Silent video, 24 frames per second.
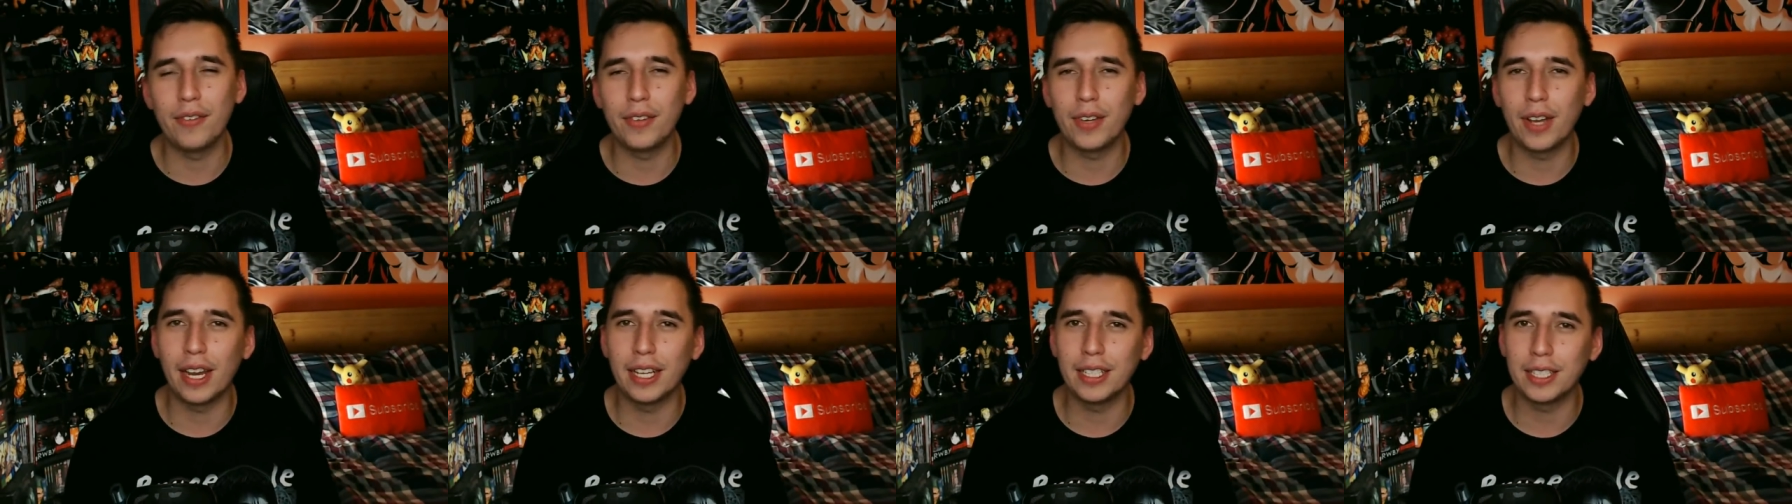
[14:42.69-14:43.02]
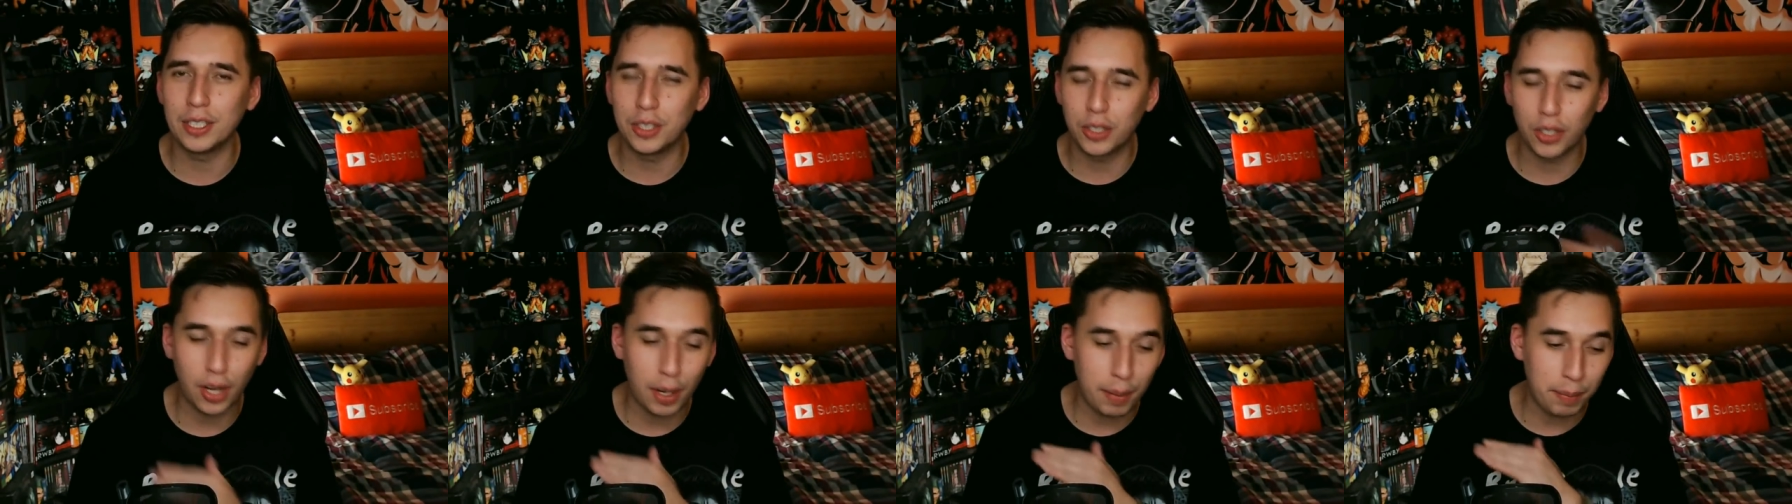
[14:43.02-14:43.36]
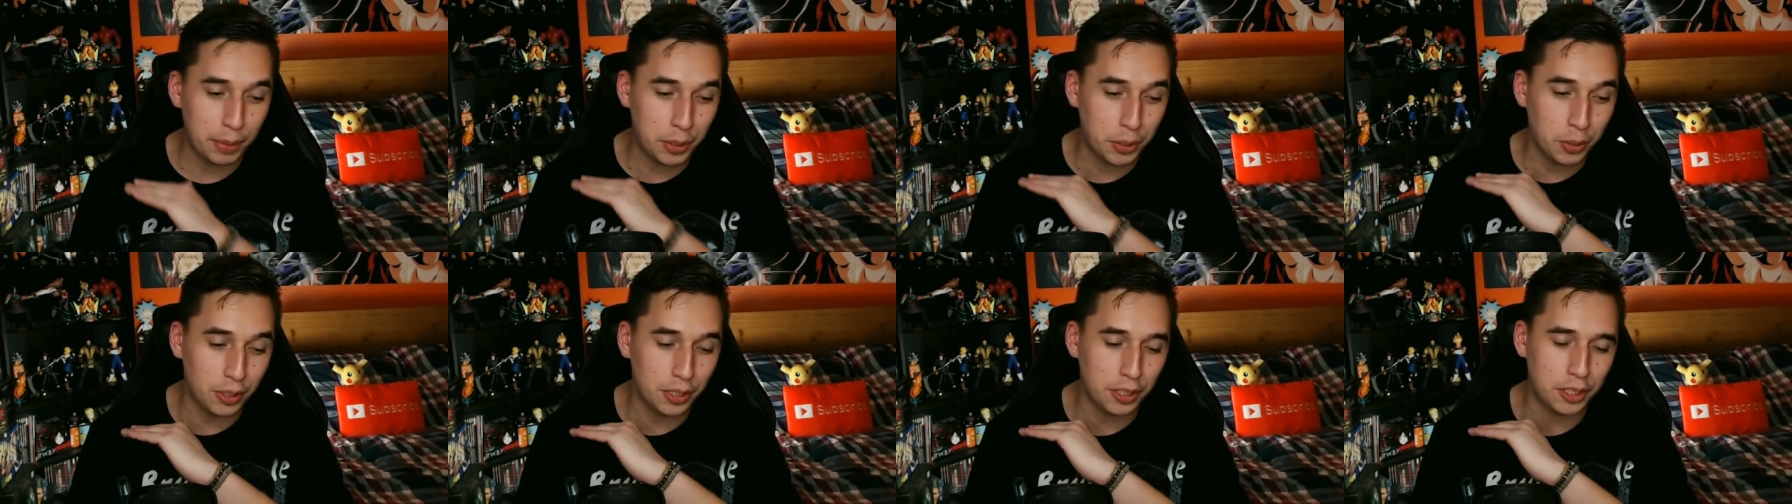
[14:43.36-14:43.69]
If you guys
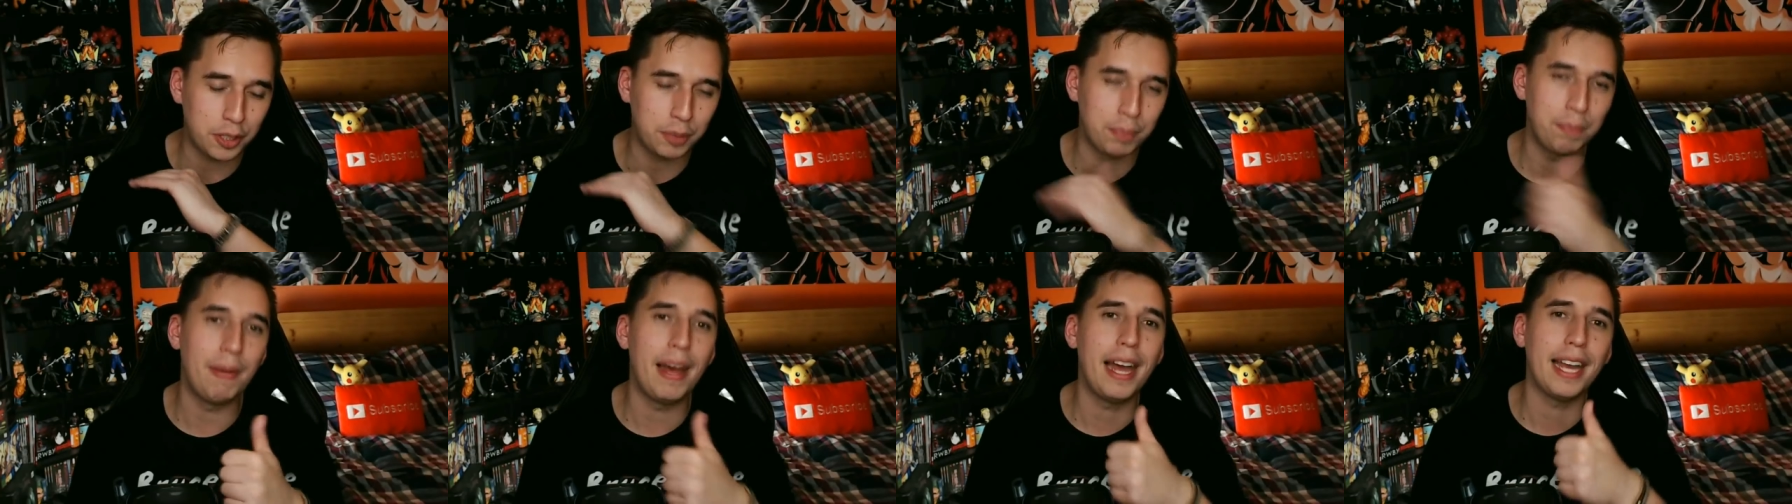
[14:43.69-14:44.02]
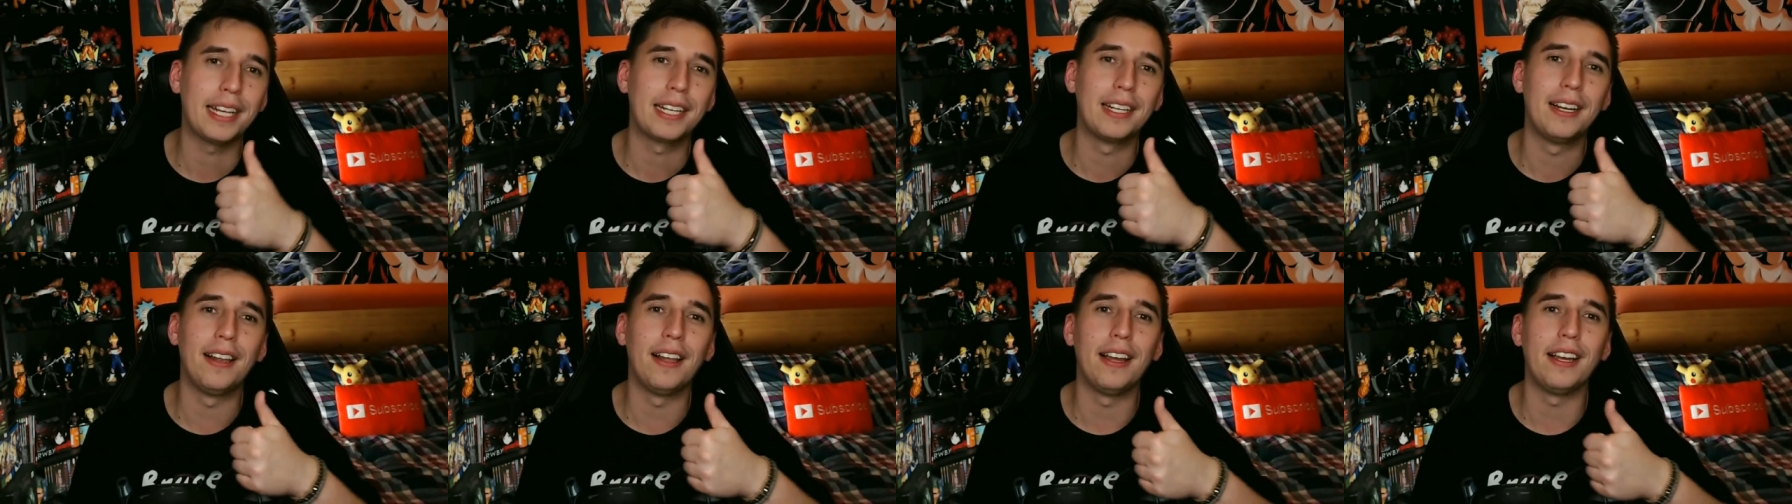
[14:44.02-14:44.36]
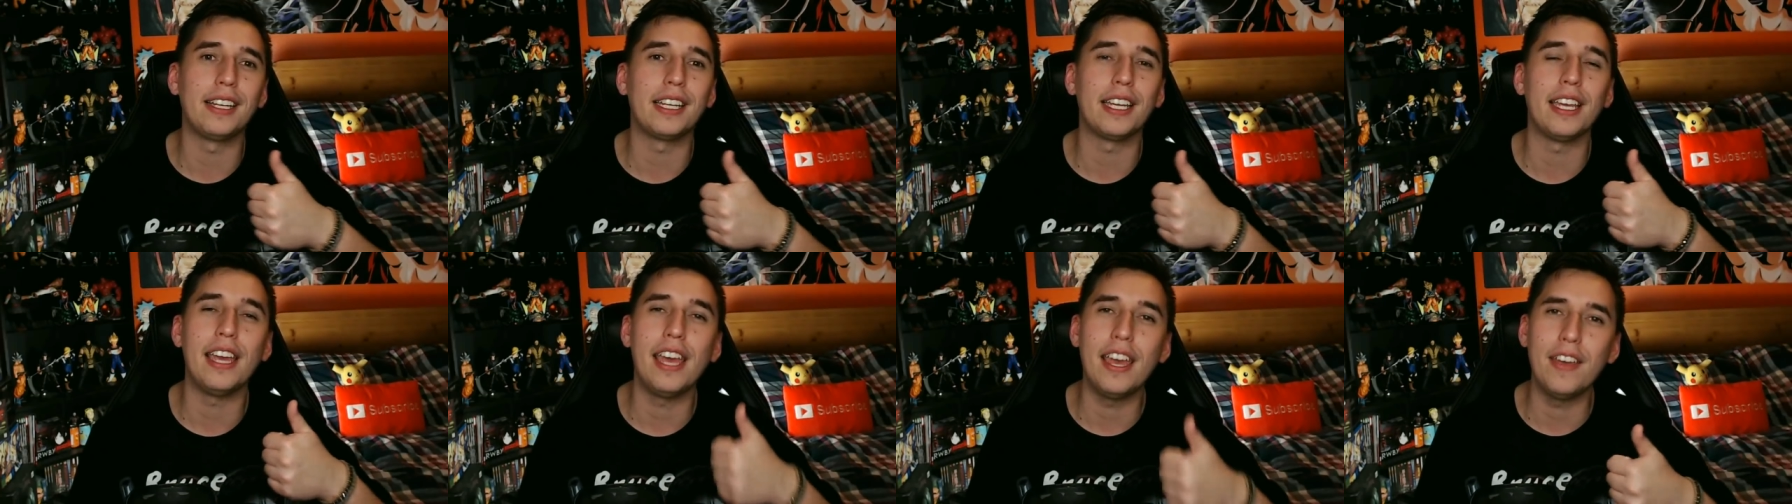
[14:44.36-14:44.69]
enjoyed, be sure to smack a
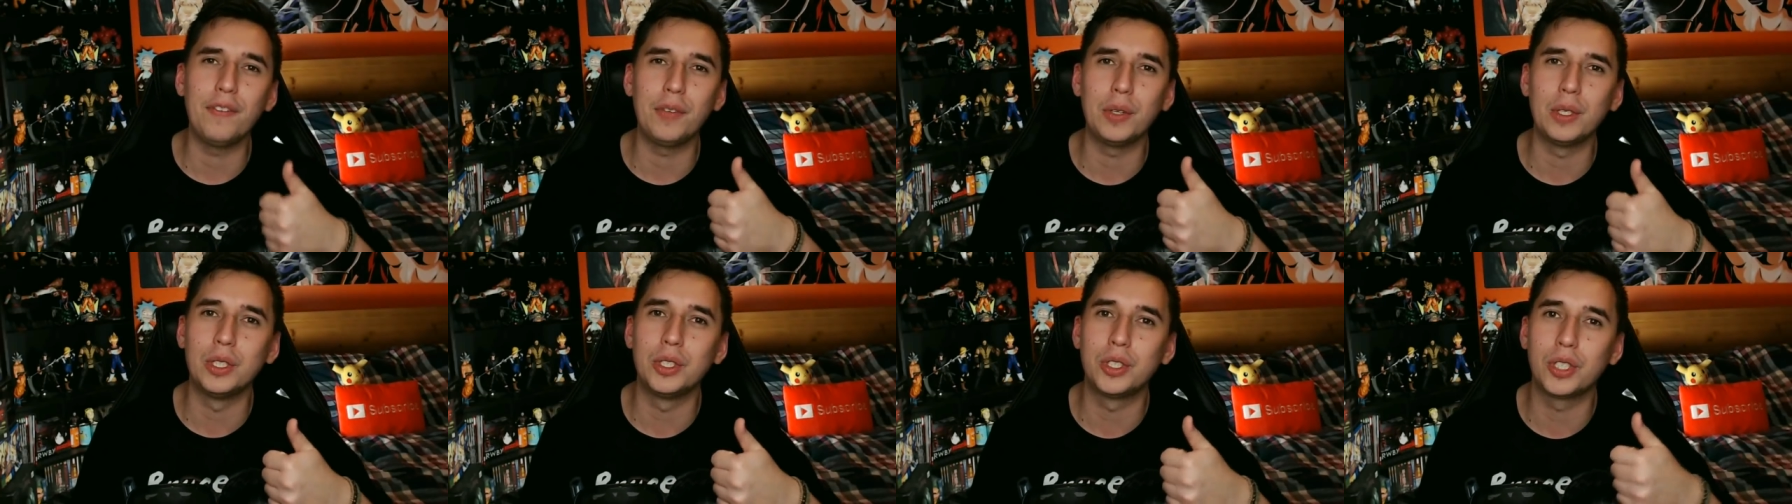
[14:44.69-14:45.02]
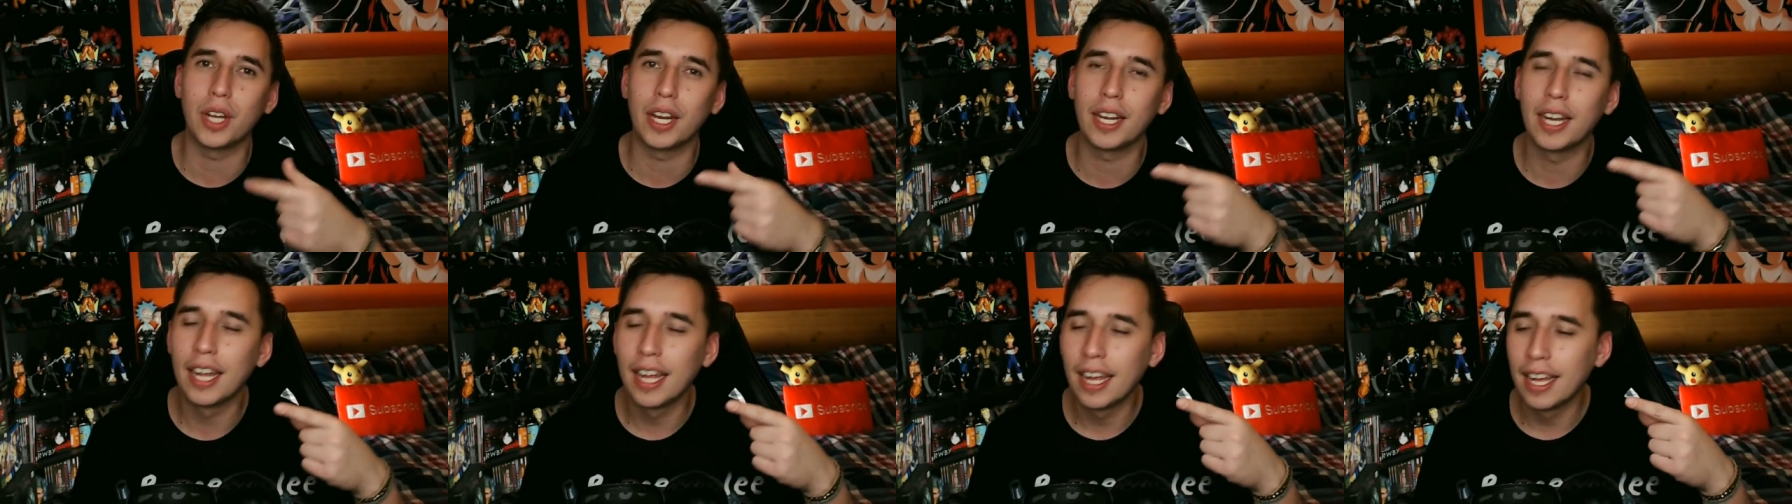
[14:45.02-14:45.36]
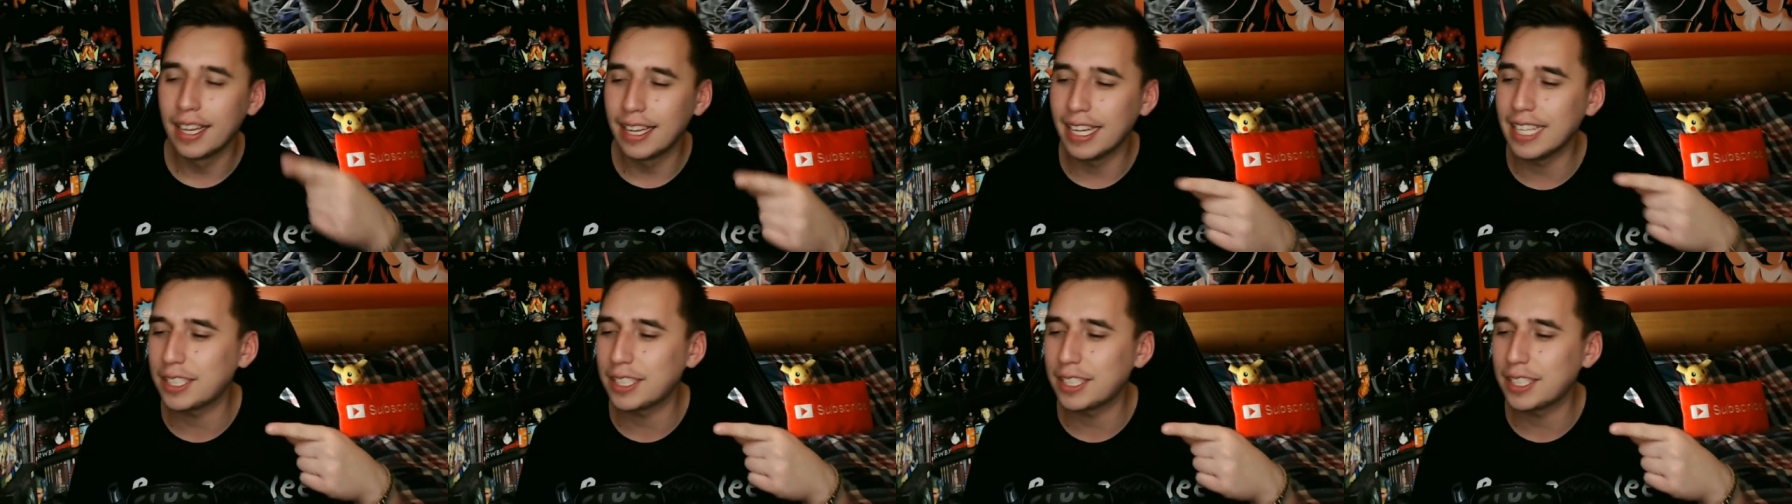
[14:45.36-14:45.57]
like if you enjoyed.